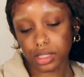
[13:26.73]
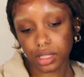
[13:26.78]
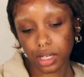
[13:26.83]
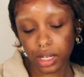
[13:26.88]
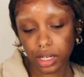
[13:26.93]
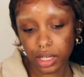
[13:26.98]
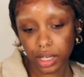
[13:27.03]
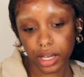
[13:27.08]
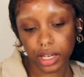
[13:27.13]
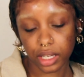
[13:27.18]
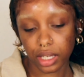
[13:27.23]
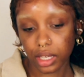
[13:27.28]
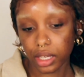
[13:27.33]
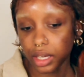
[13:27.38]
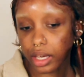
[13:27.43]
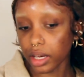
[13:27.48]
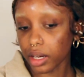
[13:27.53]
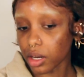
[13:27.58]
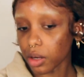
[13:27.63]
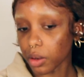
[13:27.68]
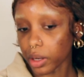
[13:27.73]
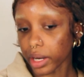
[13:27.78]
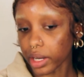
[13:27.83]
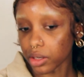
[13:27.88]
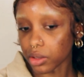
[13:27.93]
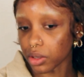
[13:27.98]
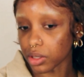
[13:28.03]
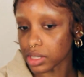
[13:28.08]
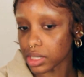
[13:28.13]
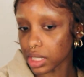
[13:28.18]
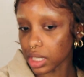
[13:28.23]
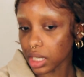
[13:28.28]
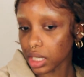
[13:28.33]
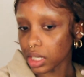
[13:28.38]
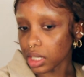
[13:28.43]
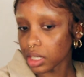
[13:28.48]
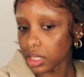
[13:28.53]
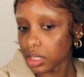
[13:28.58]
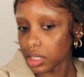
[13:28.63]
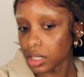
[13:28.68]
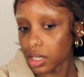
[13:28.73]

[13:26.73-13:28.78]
curly hair can get quite knotty.